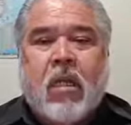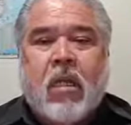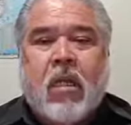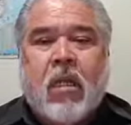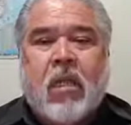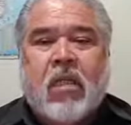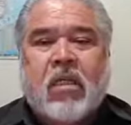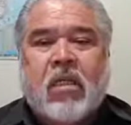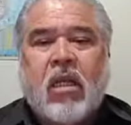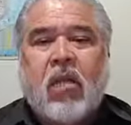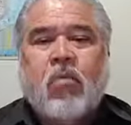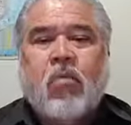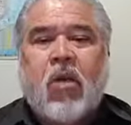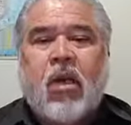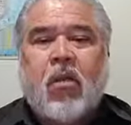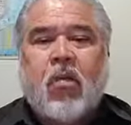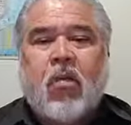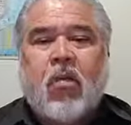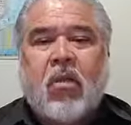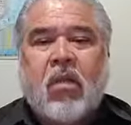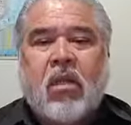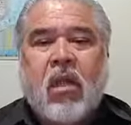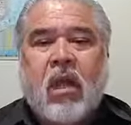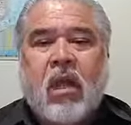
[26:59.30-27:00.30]
Let's get right
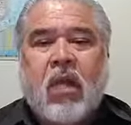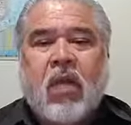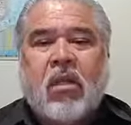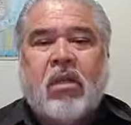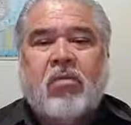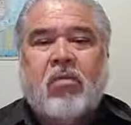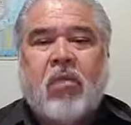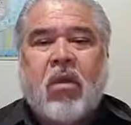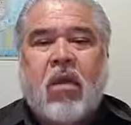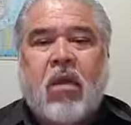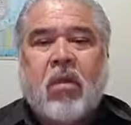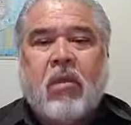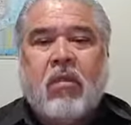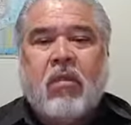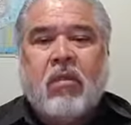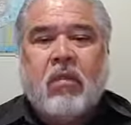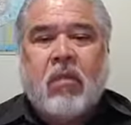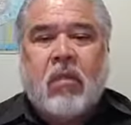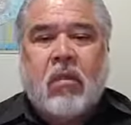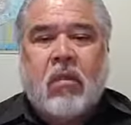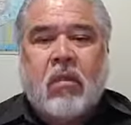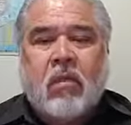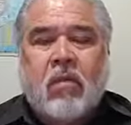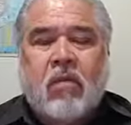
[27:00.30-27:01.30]
with God. Let's pray.
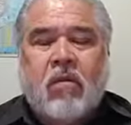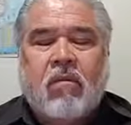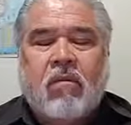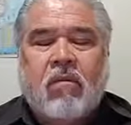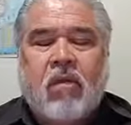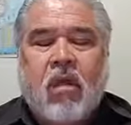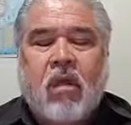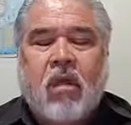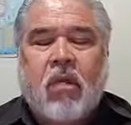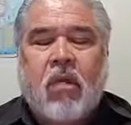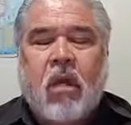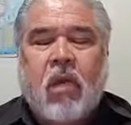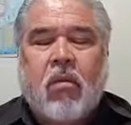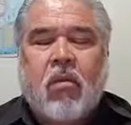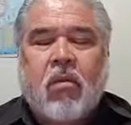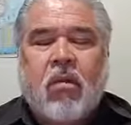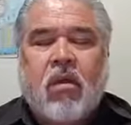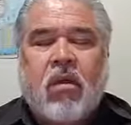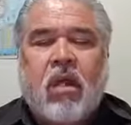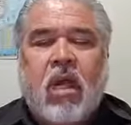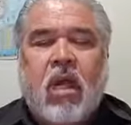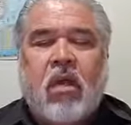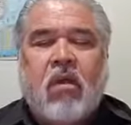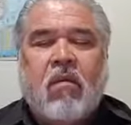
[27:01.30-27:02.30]
Father God, we
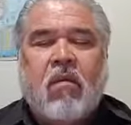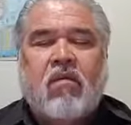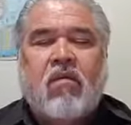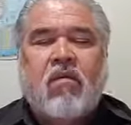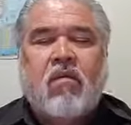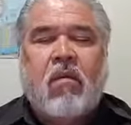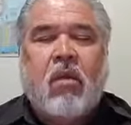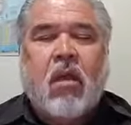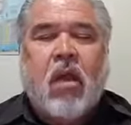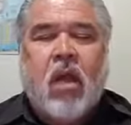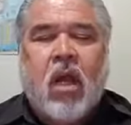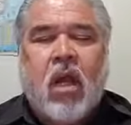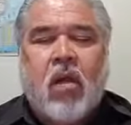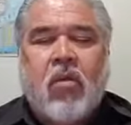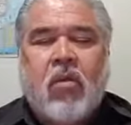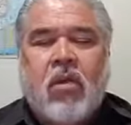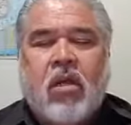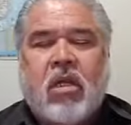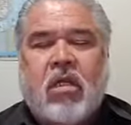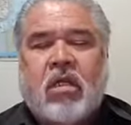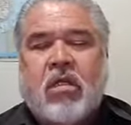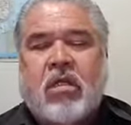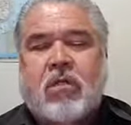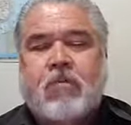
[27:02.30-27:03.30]
thank you for allowing
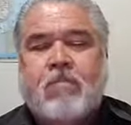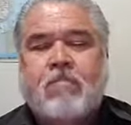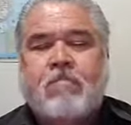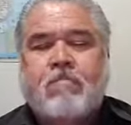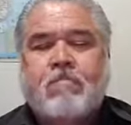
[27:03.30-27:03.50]
us